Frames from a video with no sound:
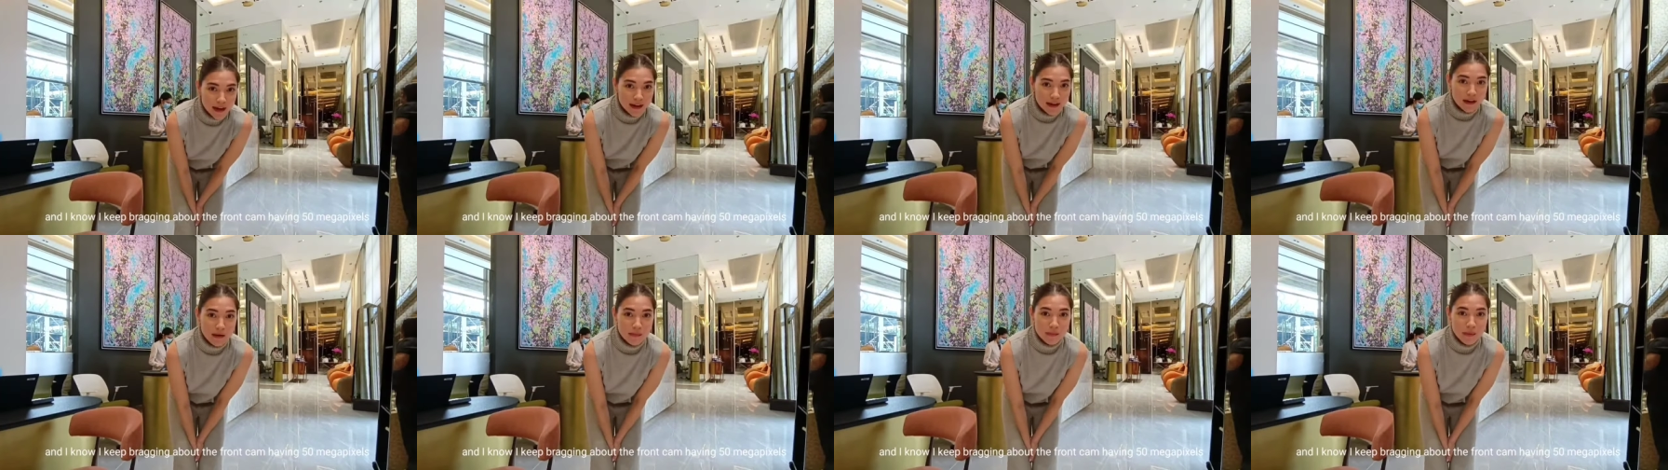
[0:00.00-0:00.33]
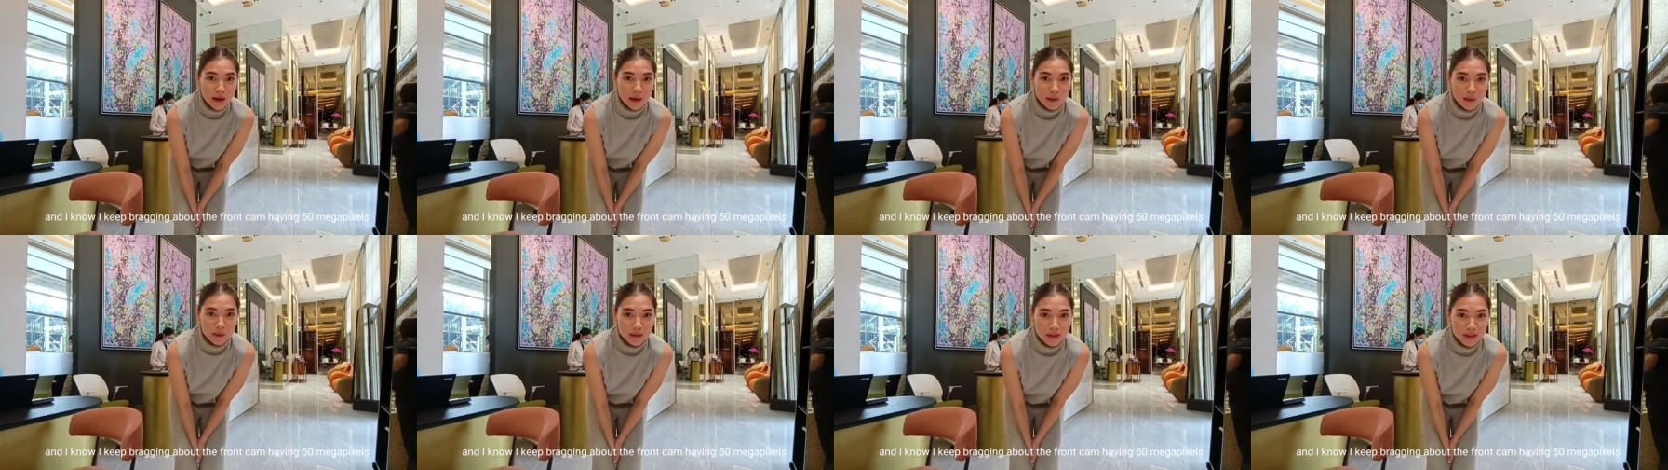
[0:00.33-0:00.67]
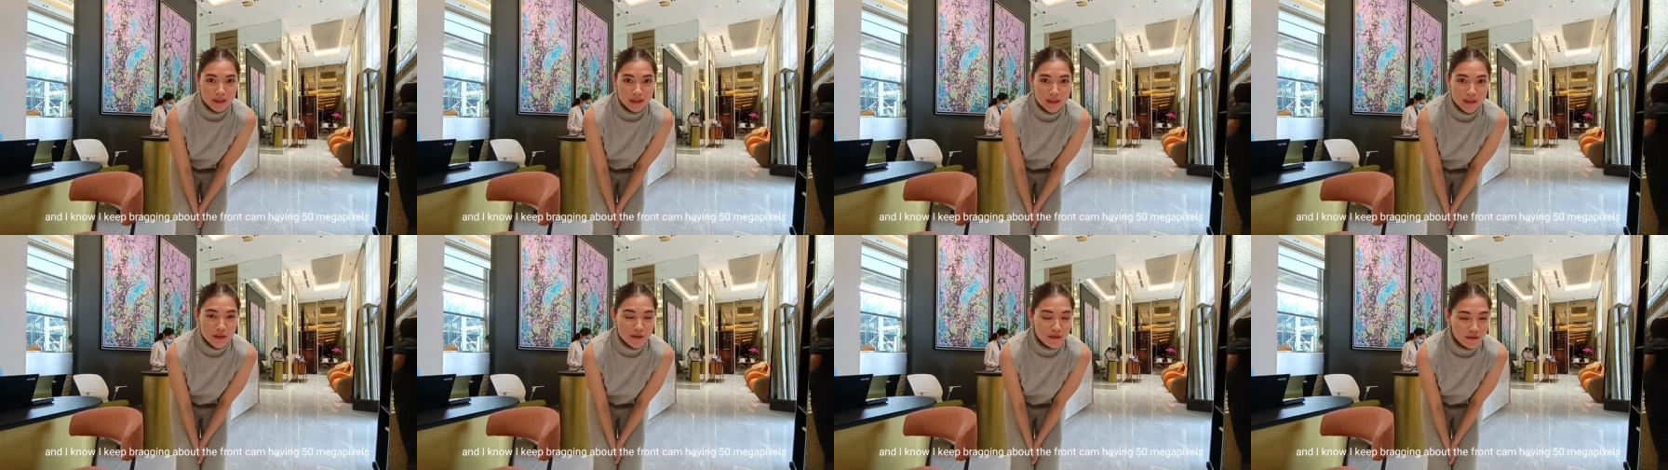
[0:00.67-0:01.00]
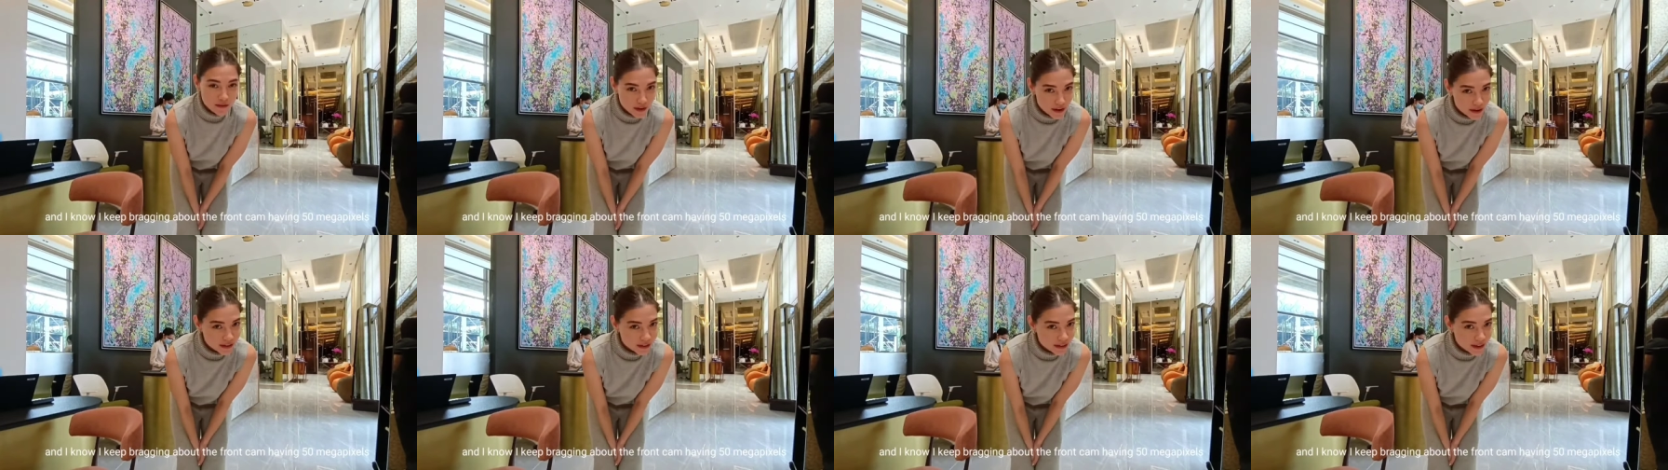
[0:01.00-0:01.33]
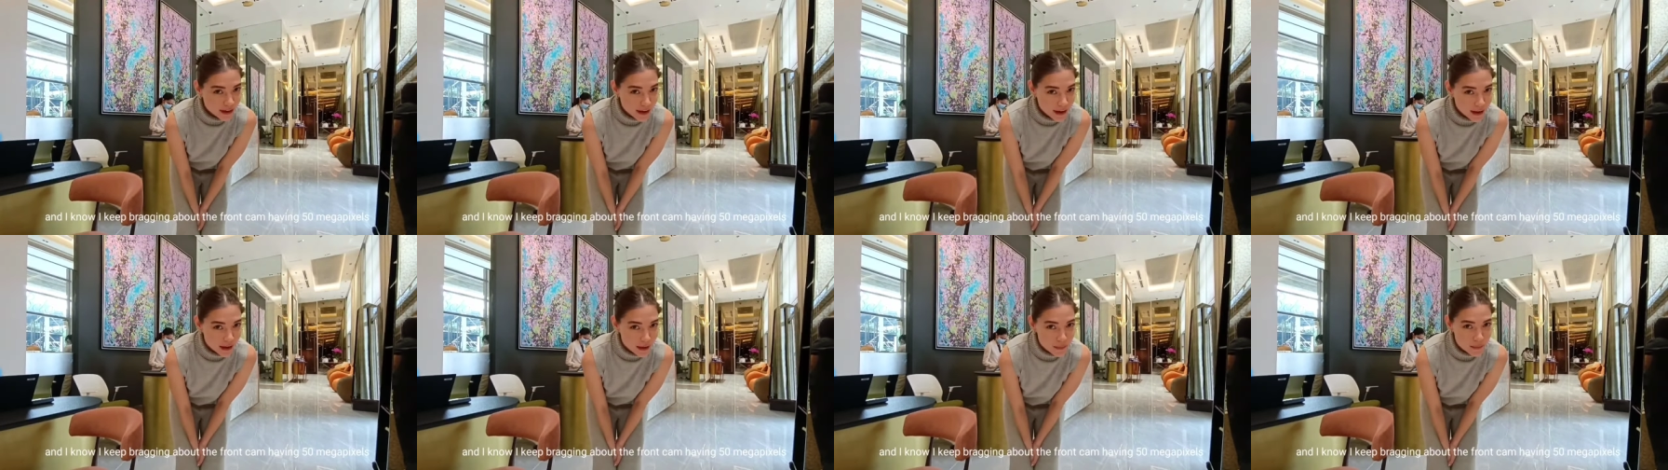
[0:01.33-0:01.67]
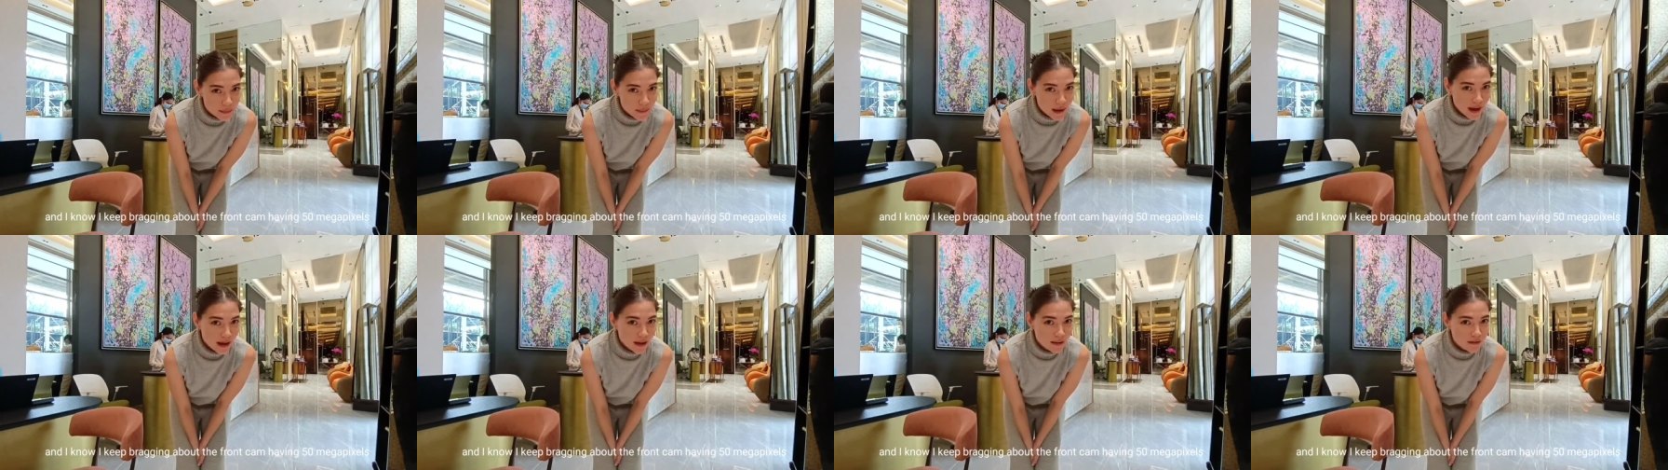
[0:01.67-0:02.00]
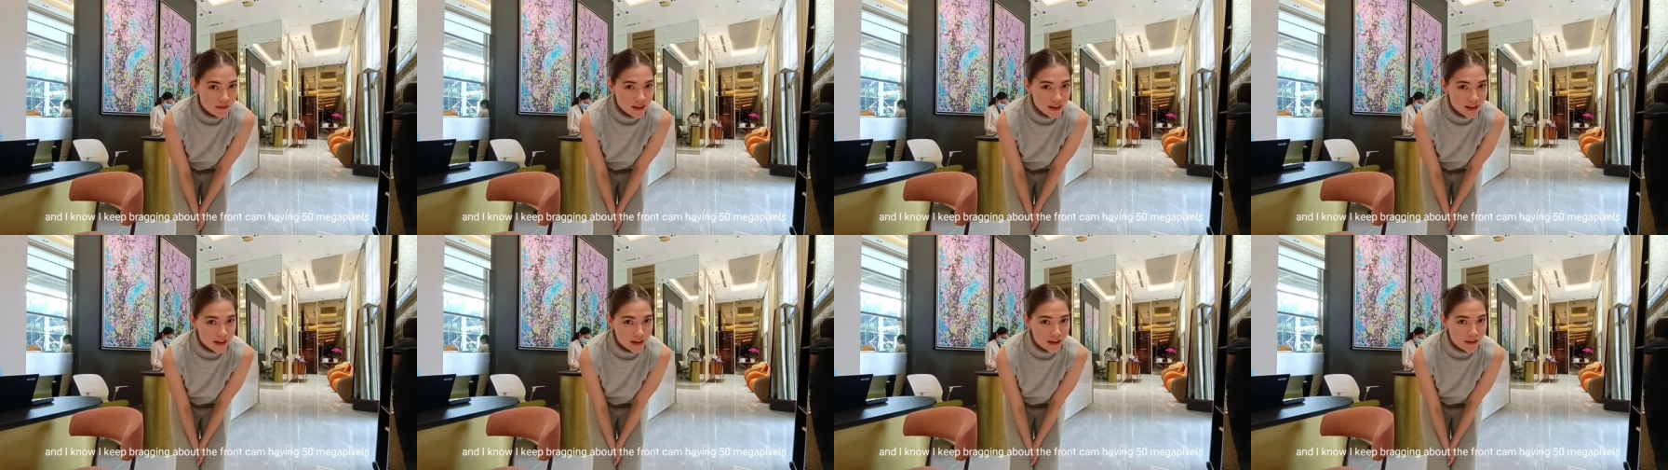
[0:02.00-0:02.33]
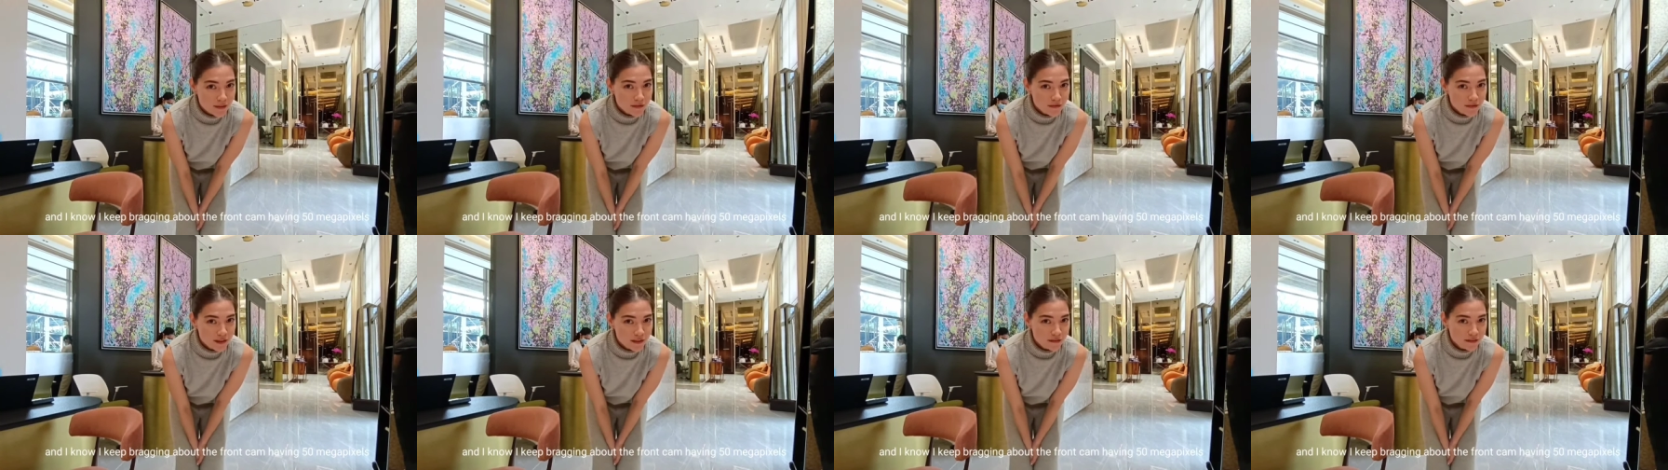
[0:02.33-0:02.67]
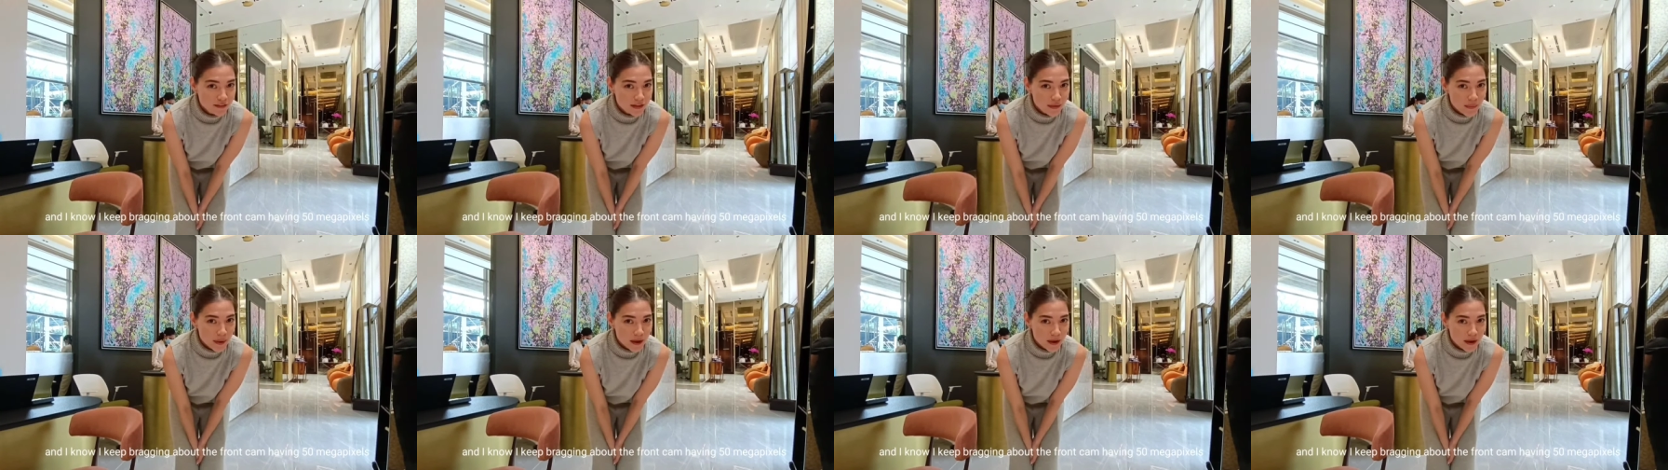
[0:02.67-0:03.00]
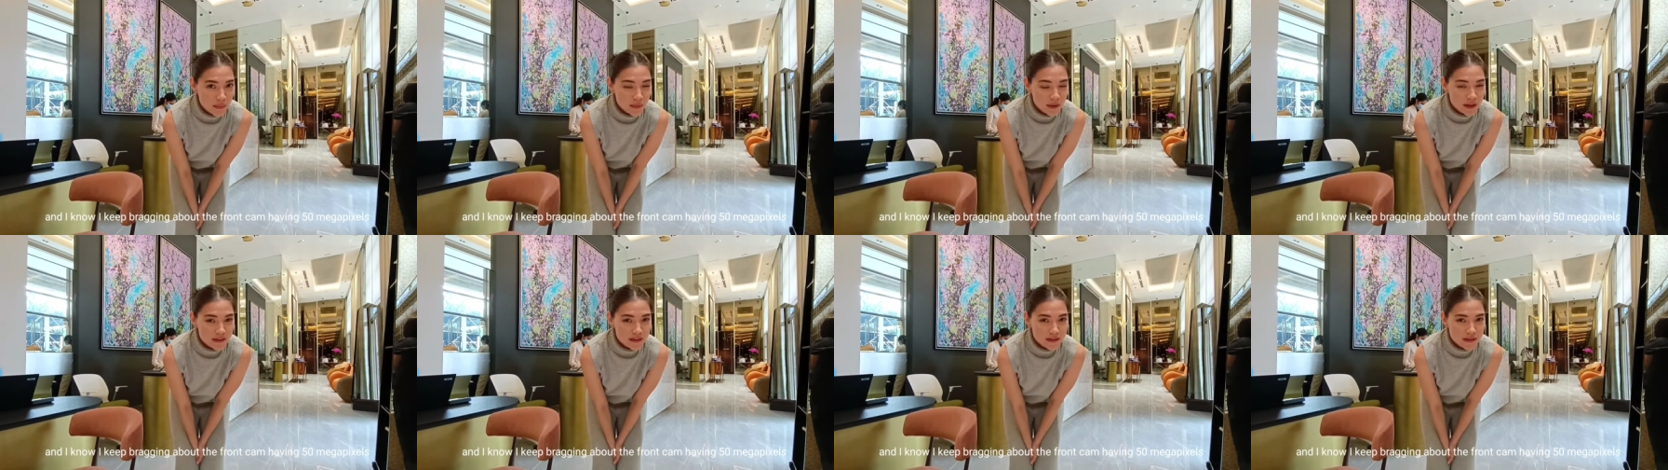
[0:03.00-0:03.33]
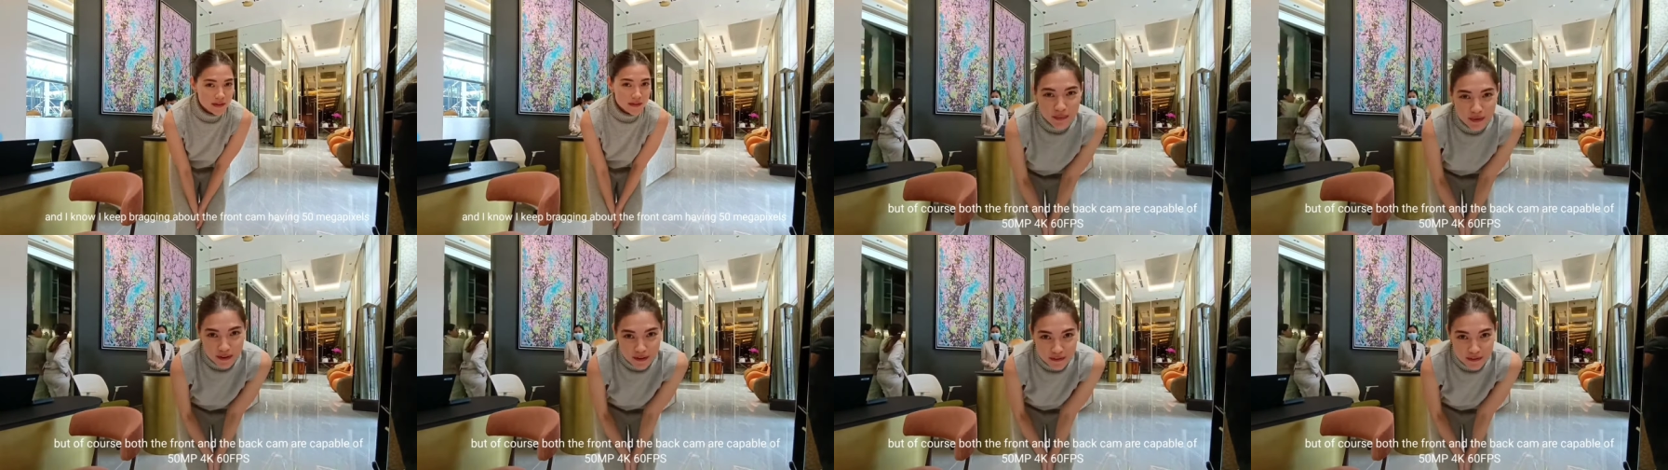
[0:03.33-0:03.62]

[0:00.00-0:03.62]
bragging about the front cam having 50 megapixels.